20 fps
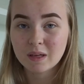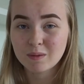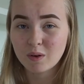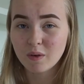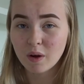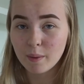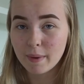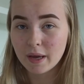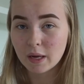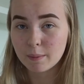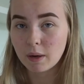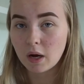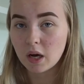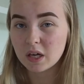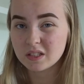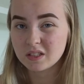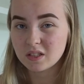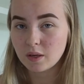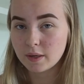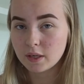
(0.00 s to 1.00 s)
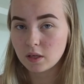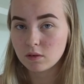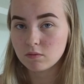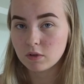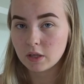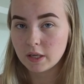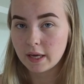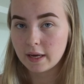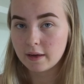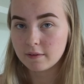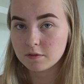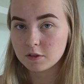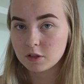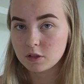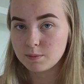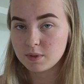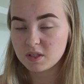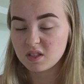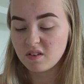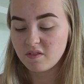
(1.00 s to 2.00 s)
I'm not a makeup artist, so I don't really have
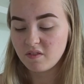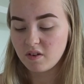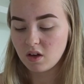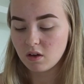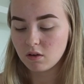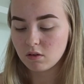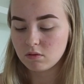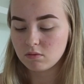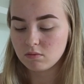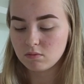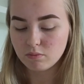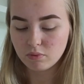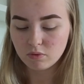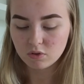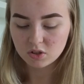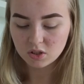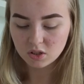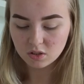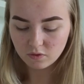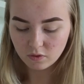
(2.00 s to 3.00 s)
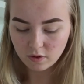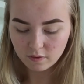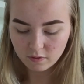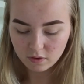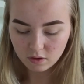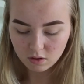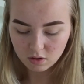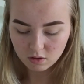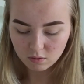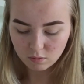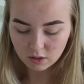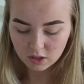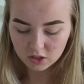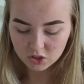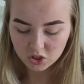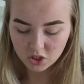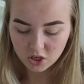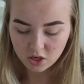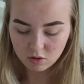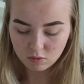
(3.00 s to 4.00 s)
specific brushes for everything. Well, I
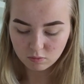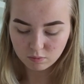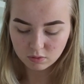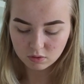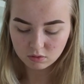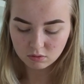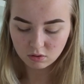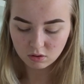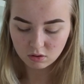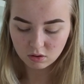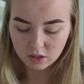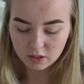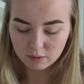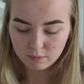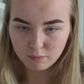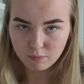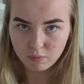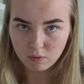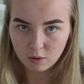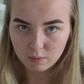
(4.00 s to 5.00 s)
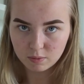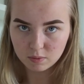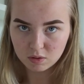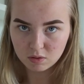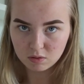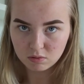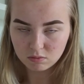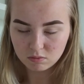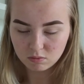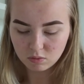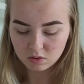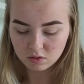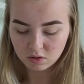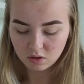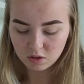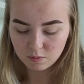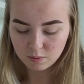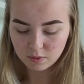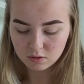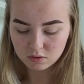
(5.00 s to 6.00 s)
do, but not like proper ones
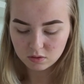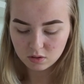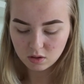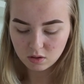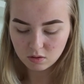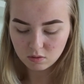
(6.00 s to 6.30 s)
that you're supposed to